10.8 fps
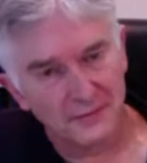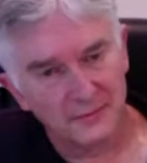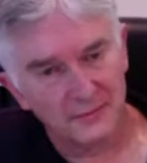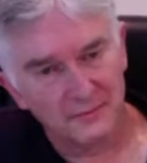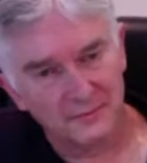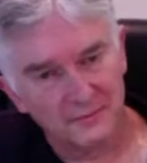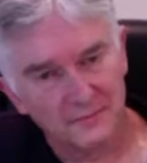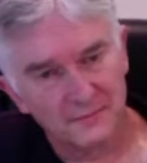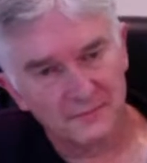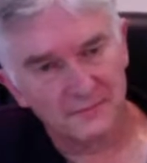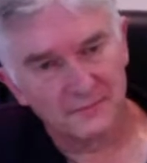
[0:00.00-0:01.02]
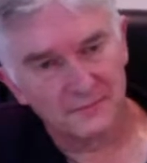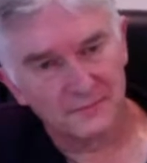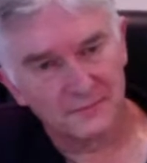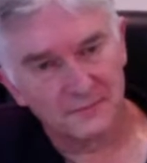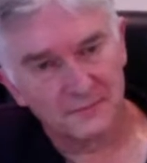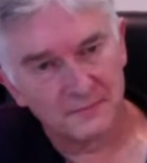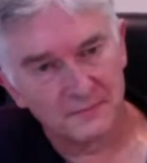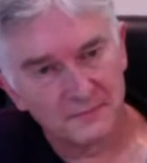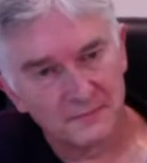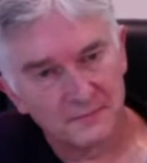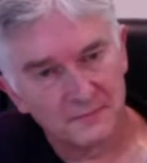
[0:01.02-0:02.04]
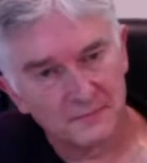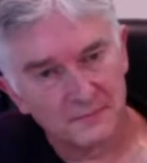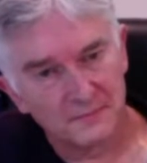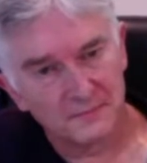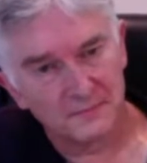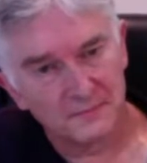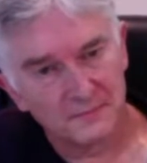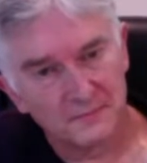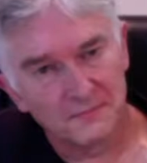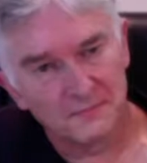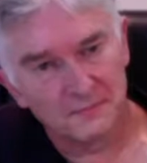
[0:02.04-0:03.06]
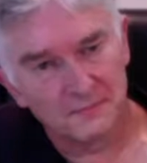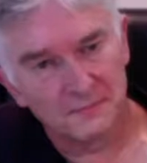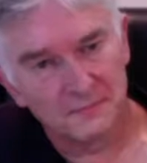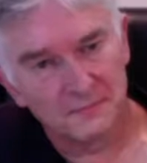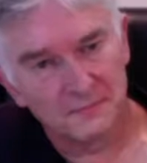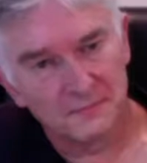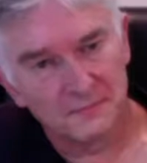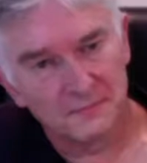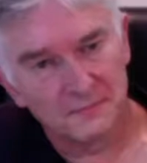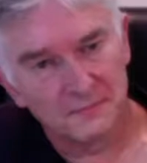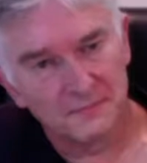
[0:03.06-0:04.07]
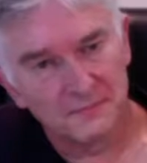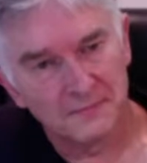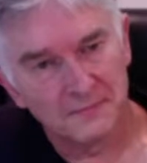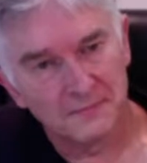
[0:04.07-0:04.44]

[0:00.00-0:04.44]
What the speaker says: This person isn't speaking.